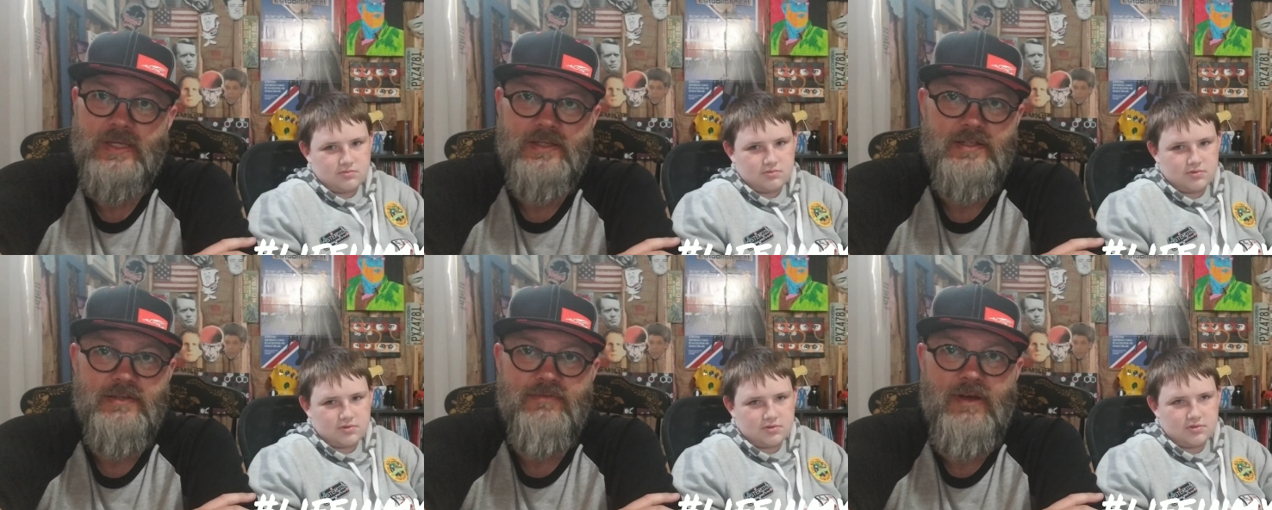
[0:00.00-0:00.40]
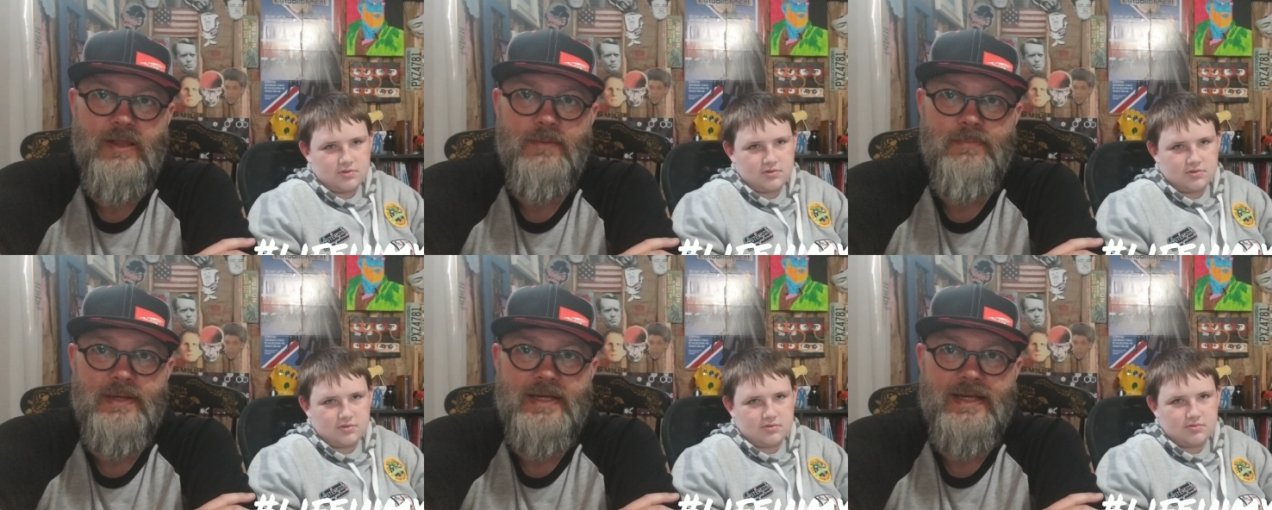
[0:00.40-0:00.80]

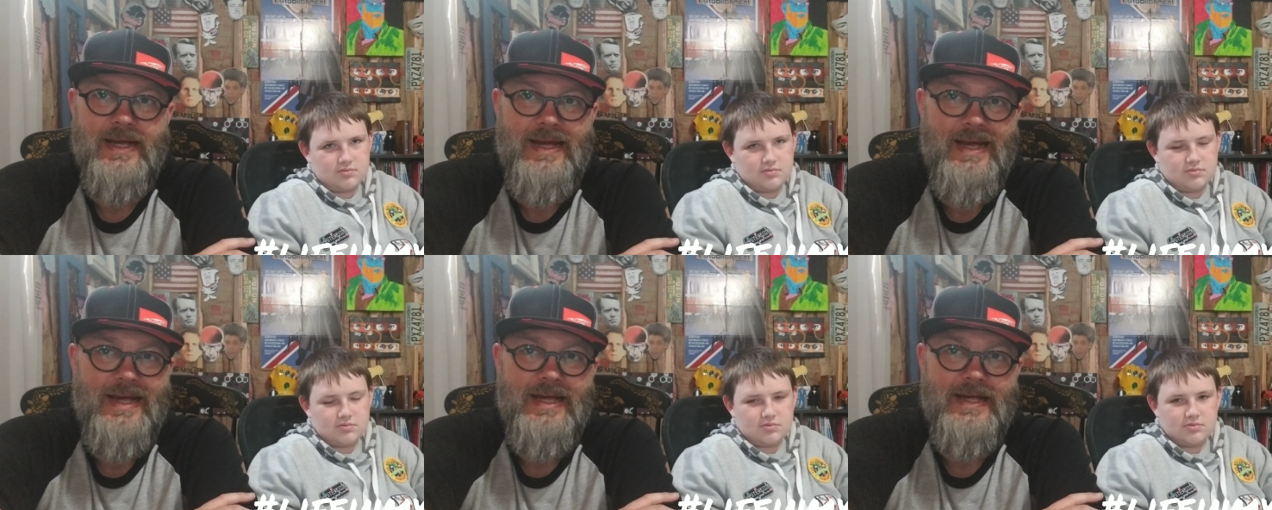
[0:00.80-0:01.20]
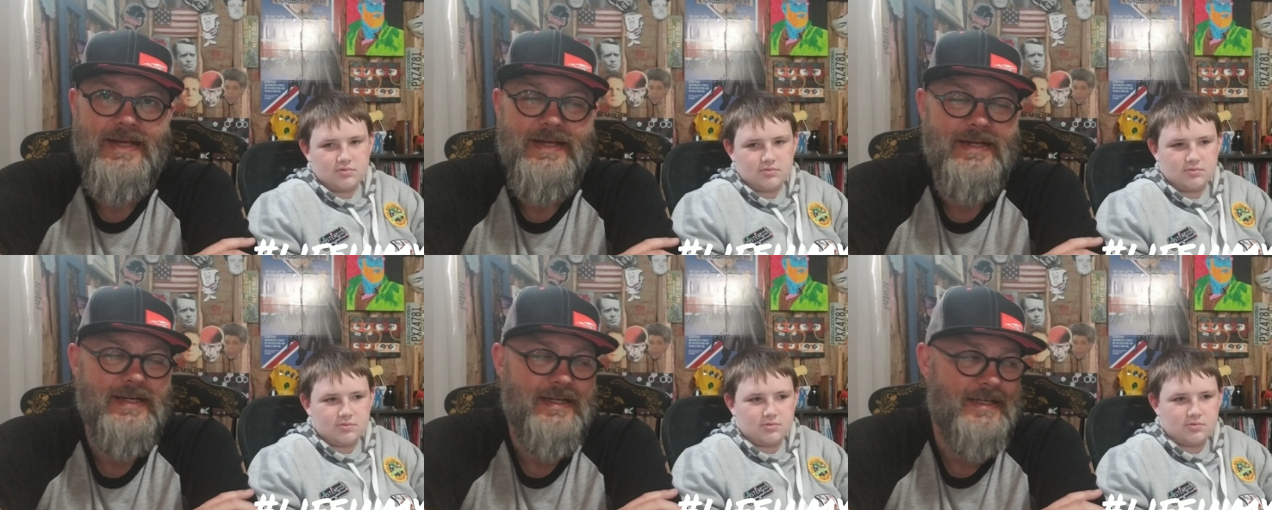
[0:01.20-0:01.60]
Speaker 1: developing
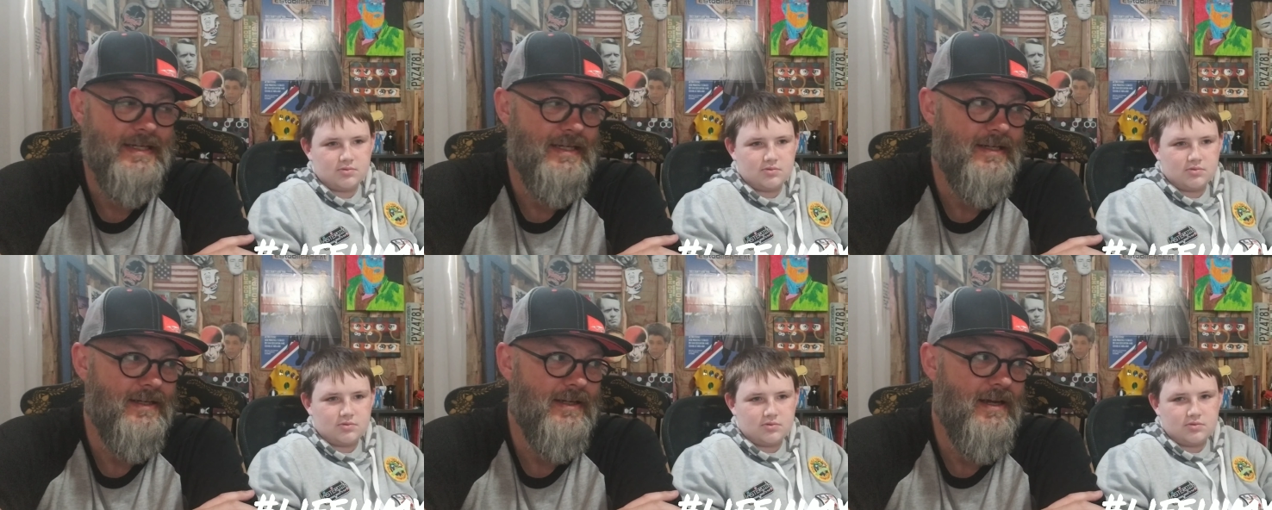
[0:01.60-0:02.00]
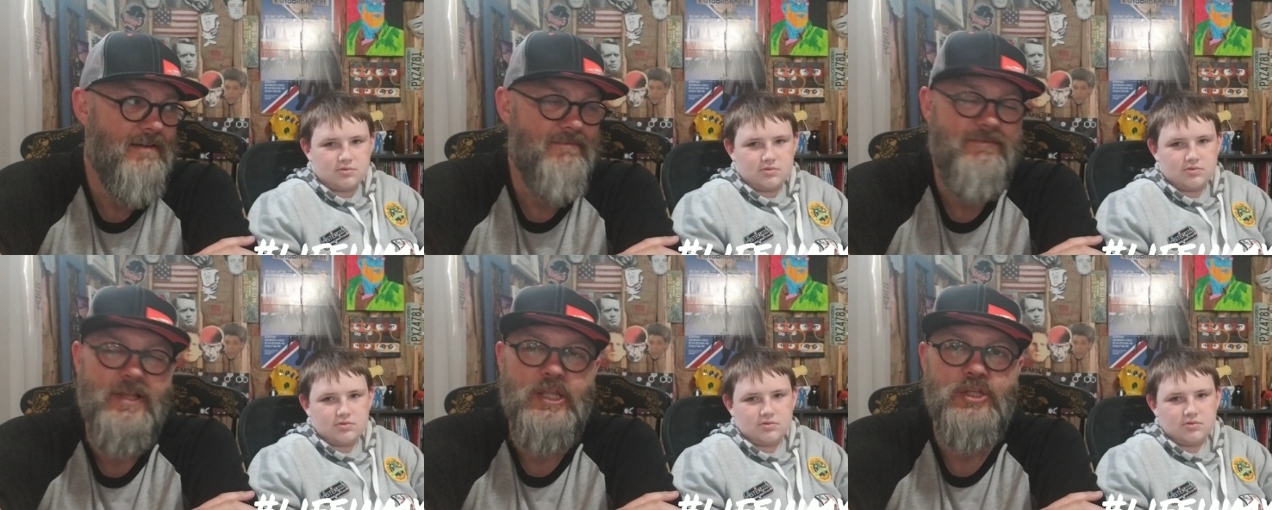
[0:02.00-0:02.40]
a uh, a
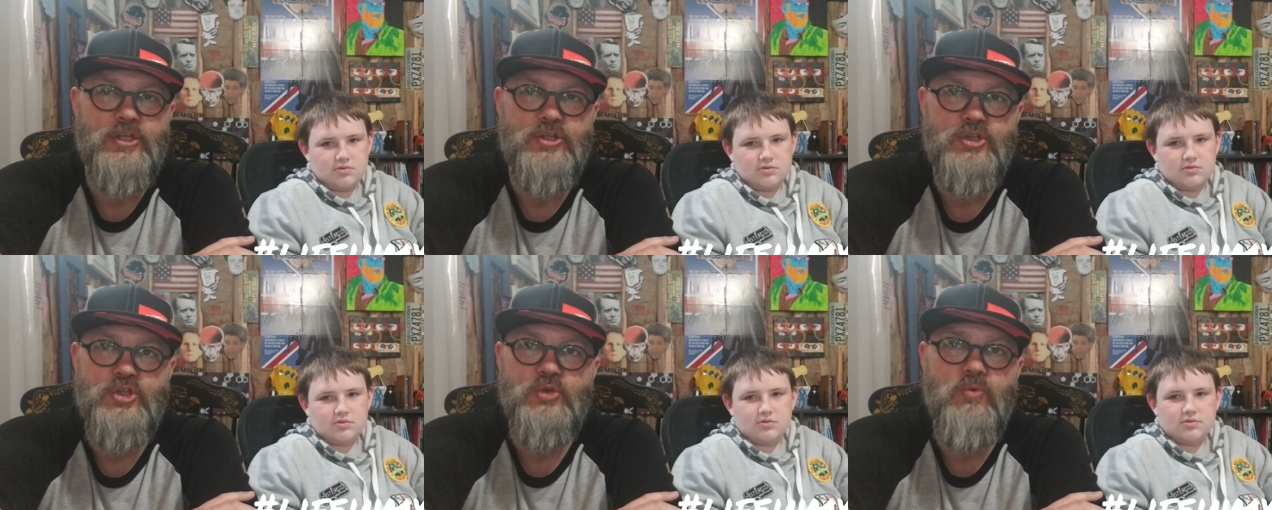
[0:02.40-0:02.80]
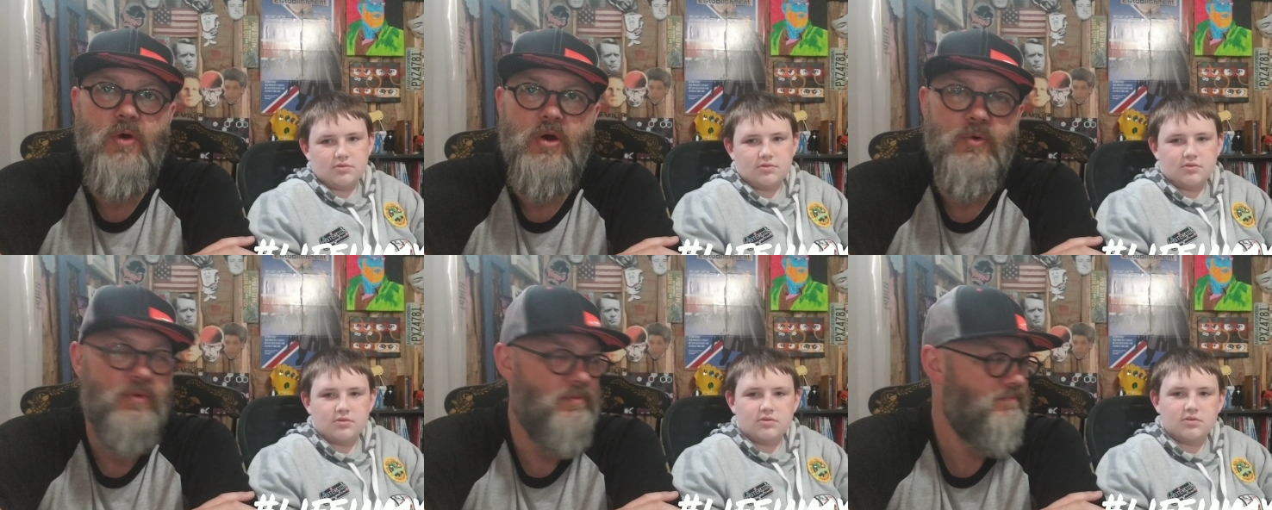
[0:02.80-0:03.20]
villain duo.